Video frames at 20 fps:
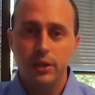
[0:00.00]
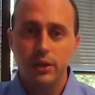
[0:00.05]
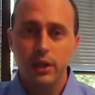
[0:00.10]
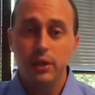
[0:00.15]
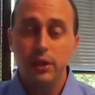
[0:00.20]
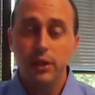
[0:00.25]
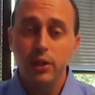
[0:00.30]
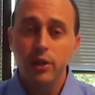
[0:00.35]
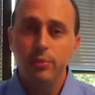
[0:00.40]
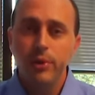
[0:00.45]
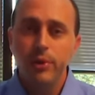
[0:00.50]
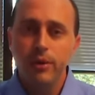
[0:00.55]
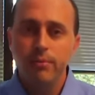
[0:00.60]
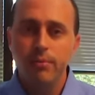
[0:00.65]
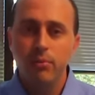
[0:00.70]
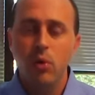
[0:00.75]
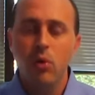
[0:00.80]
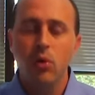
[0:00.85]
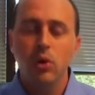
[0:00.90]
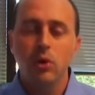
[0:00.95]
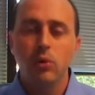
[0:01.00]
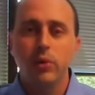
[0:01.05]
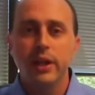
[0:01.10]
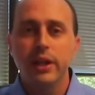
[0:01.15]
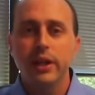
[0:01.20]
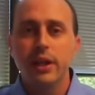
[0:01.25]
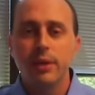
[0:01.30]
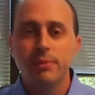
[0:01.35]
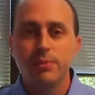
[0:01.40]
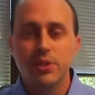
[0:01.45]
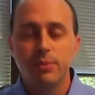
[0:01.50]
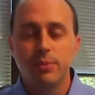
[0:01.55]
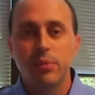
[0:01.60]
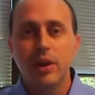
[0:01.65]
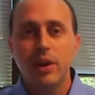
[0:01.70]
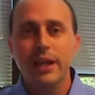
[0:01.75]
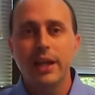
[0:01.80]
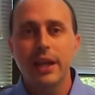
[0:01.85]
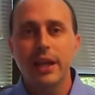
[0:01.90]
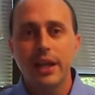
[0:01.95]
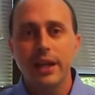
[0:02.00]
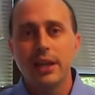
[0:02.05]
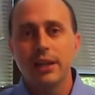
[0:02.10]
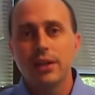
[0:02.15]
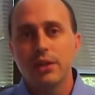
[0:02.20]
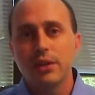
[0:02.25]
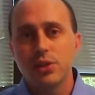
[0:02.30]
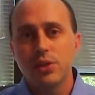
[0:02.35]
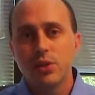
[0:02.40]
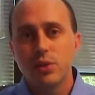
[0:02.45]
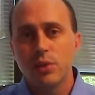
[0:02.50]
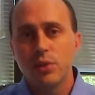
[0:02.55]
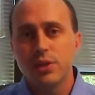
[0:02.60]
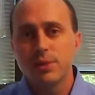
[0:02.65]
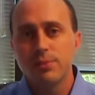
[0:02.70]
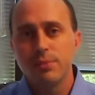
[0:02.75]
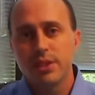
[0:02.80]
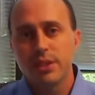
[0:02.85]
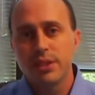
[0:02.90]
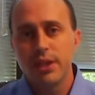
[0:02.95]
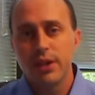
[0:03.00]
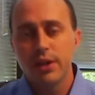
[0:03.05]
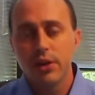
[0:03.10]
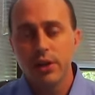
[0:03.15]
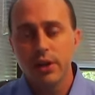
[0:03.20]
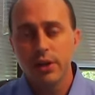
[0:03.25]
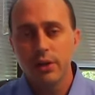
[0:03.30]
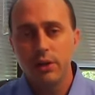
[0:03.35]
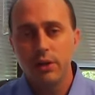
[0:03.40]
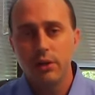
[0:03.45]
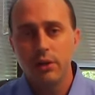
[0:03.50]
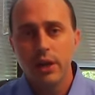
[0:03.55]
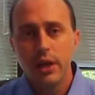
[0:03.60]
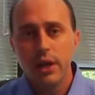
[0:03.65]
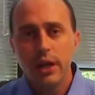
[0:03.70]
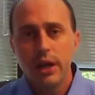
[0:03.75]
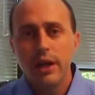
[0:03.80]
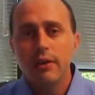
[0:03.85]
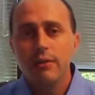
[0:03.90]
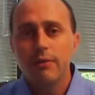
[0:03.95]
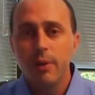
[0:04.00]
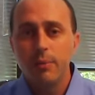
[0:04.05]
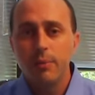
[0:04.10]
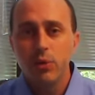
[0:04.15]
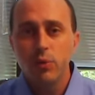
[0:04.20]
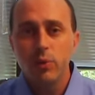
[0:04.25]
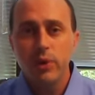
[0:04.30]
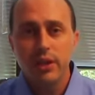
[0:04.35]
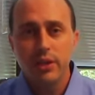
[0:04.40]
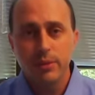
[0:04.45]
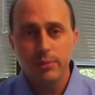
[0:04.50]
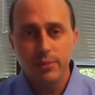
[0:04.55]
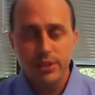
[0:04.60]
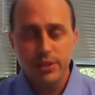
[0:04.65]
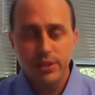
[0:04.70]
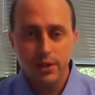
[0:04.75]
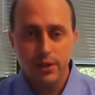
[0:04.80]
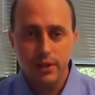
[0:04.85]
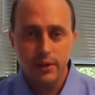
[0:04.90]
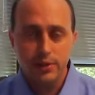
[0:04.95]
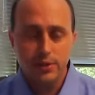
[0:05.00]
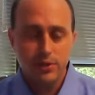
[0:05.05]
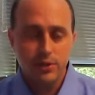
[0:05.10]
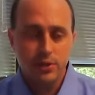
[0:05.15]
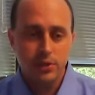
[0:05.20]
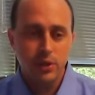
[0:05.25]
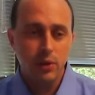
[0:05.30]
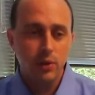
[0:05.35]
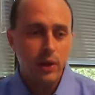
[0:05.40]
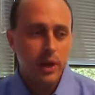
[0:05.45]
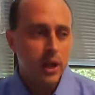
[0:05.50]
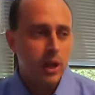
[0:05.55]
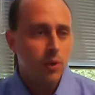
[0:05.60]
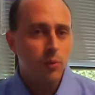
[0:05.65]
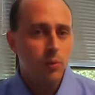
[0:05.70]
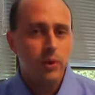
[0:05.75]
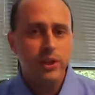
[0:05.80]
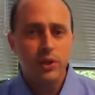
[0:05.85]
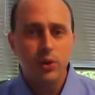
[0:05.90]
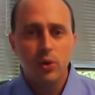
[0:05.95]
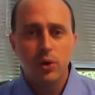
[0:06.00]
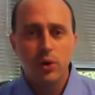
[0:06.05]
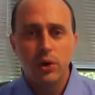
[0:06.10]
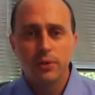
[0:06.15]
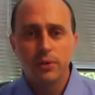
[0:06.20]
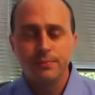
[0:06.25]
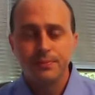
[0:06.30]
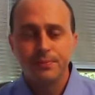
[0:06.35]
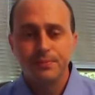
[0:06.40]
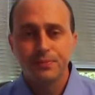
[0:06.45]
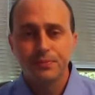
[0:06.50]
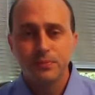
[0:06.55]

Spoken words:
a little bit more when it comes to bringing in the source material from the weekly materials. So when you're